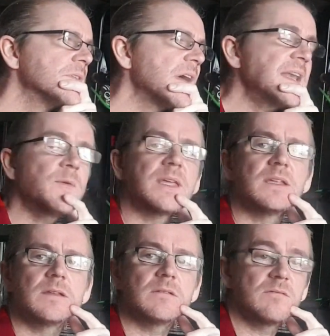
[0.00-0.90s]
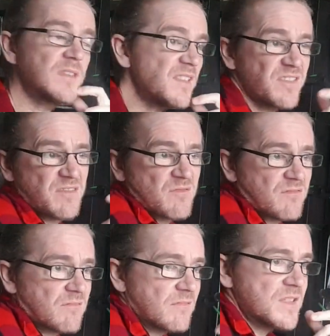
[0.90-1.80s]
Anyway, I
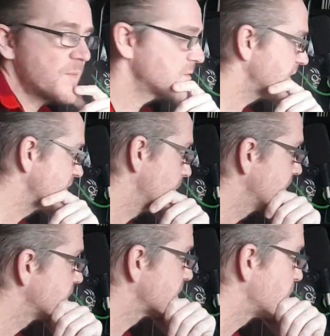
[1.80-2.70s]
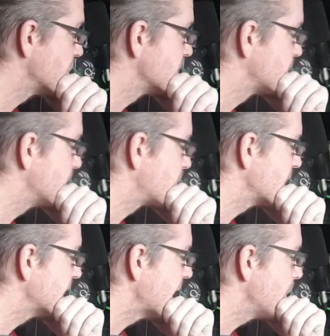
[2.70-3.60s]
suppose that's a bit of a surprise,
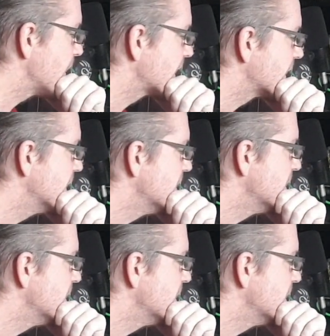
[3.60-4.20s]
bringing that back.